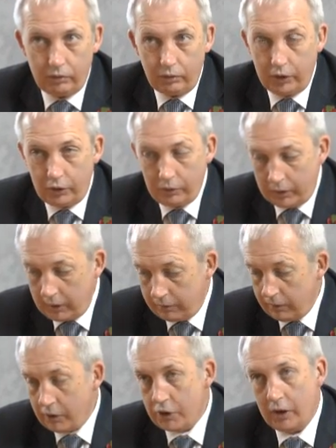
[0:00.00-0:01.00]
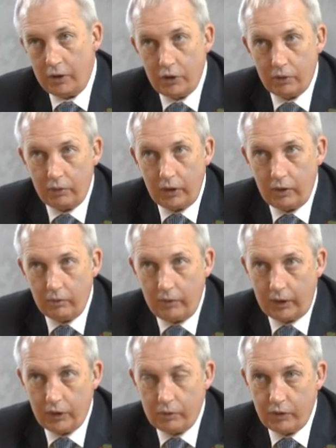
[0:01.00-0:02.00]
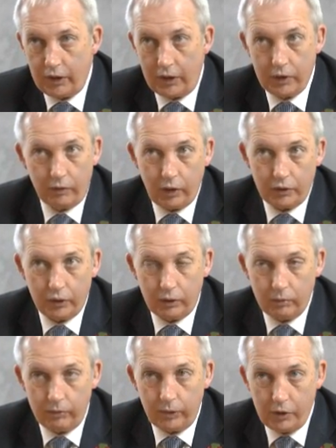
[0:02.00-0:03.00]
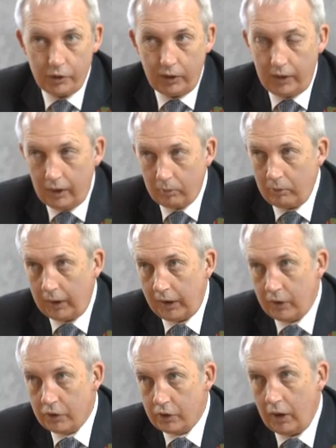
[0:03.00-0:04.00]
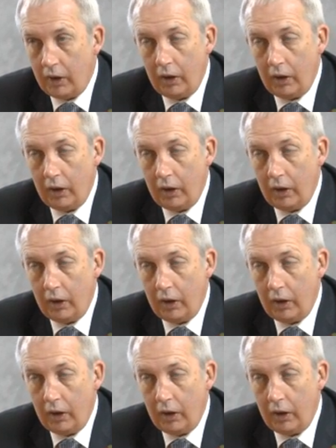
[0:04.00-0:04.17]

We're in the 21st century, the victims' needs have got to come first, and that means